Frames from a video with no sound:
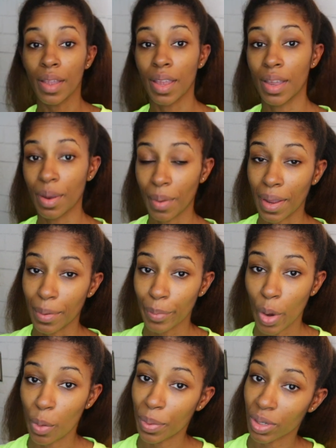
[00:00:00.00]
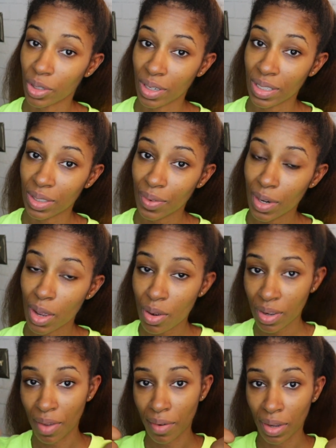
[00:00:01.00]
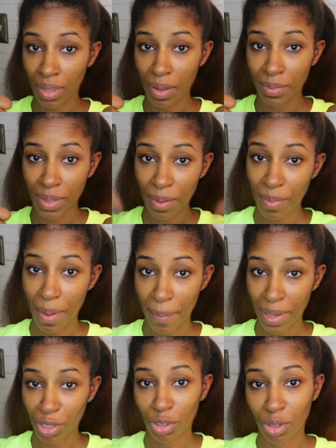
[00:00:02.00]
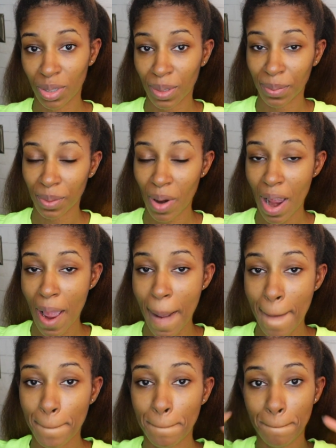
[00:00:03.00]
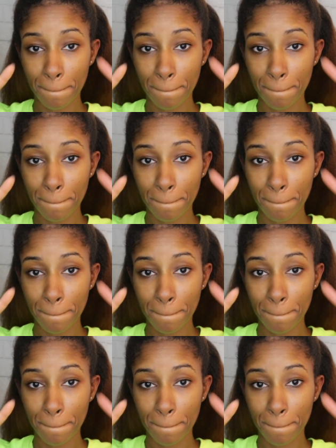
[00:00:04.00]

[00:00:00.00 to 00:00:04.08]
Anyway, hope you enjoyed this video. Give it a thumbs up and make sure you subscribe.